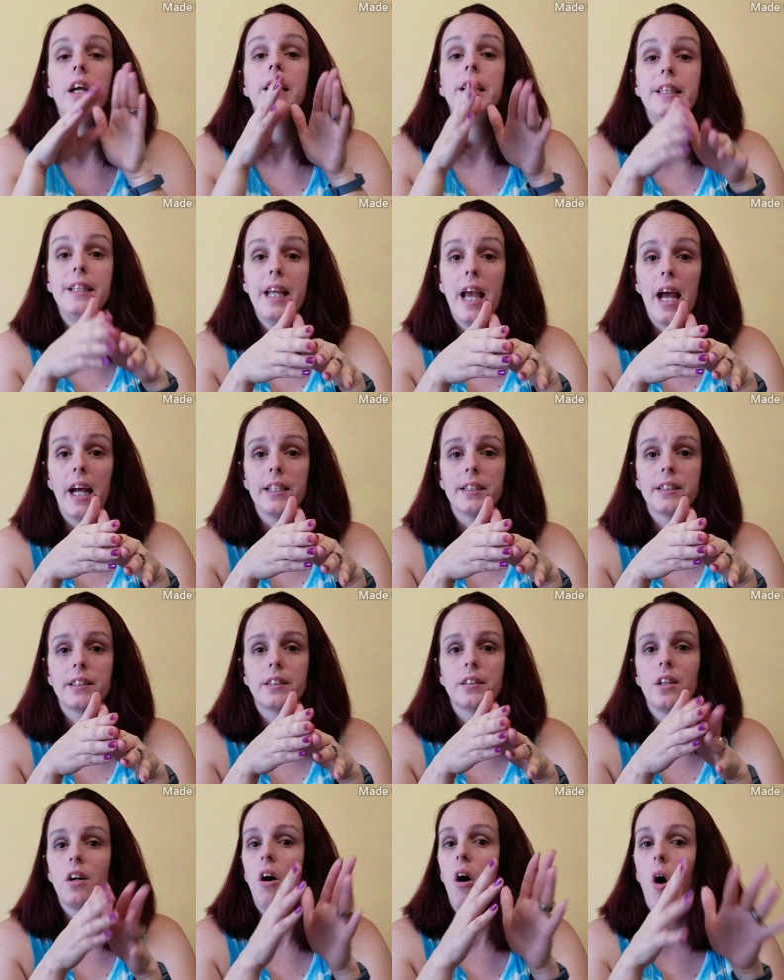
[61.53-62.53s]

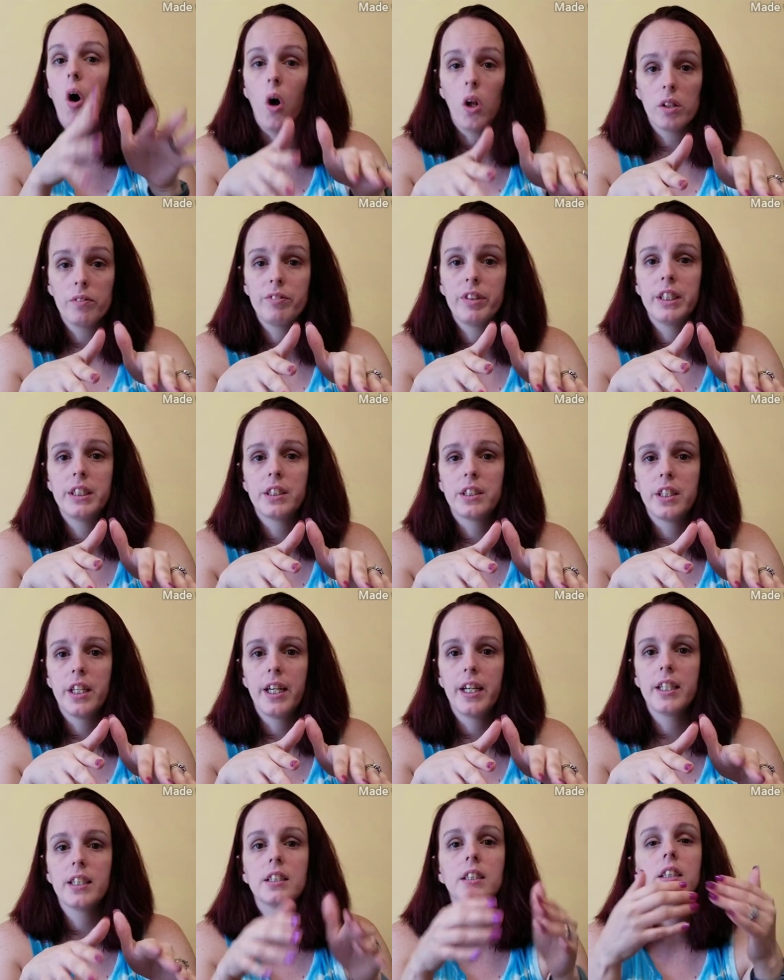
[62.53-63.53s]
Yes, all of these
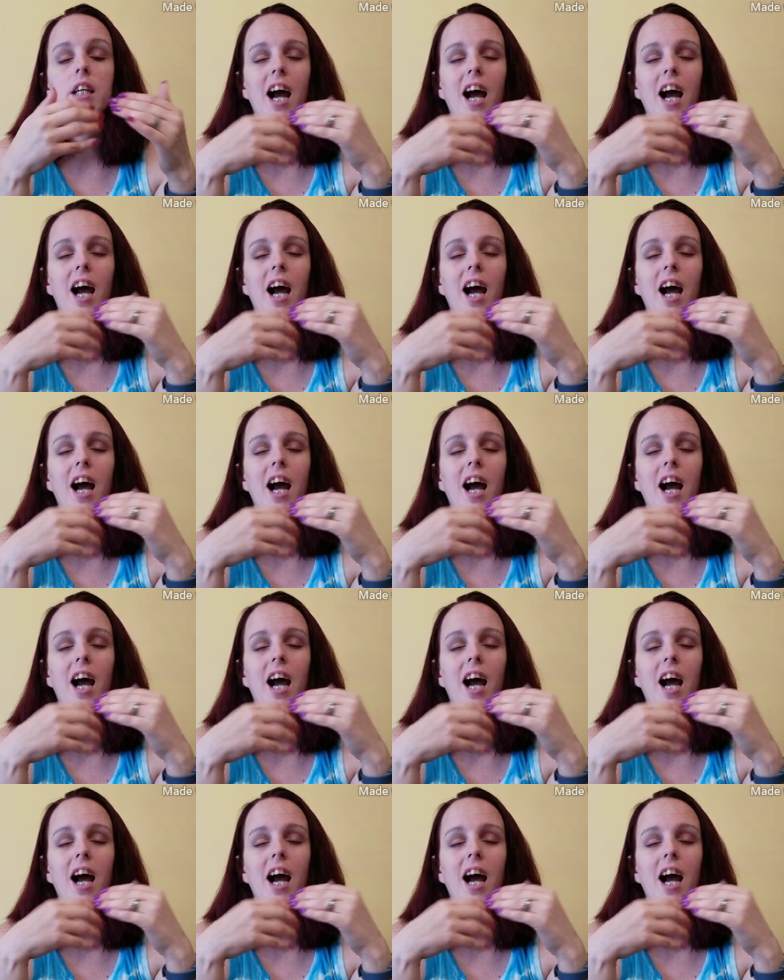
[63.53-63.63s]
things